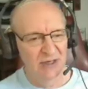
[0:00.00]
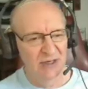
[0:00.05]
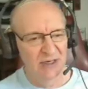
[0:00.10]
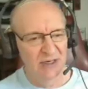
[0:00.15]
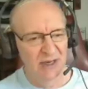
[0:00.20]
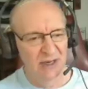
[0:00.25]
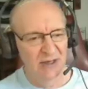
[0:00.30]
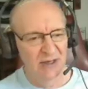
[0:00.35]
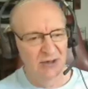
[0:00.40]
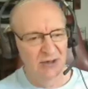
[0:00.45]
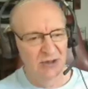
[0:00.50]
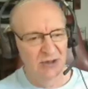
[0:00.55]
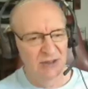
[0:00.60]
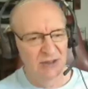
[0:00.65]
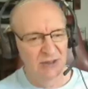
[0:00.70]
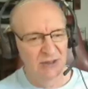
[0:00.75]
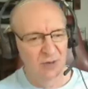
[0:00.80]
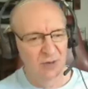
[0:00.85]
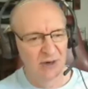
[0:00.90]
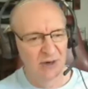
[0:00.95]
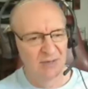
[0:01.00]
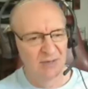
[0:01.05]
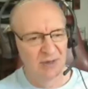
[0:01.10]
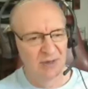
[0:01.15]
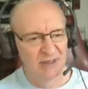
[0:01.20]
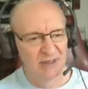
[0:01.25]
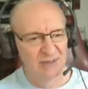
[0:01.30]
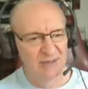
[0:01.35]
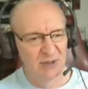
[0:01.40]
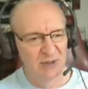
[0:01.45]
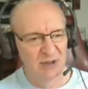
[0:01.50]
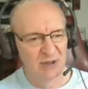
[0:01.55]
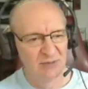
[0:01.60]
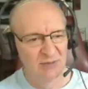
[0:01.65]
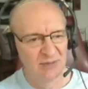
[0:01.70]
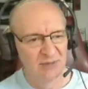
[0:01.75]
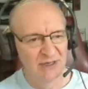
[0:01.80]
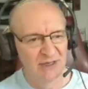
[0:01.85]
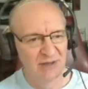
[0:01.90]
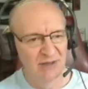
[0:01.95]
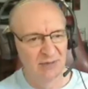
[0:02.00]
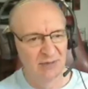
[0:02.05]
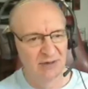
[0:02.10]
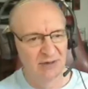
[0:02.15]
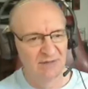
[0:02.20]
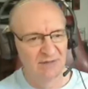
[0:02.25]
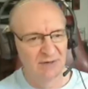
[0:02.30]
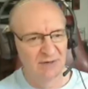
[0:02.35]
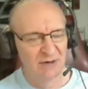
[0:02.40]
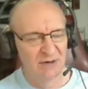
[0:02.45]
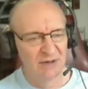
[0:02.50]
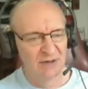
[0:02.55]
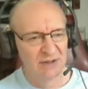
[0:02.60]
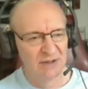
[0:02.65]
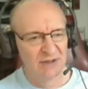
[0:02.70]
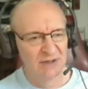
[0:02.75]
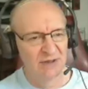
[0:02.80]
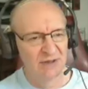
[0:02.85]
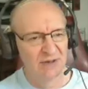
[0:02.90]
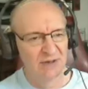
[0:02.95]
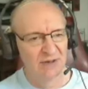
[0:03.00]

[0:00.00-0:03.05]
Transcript: And now usually white plays bishop d three first,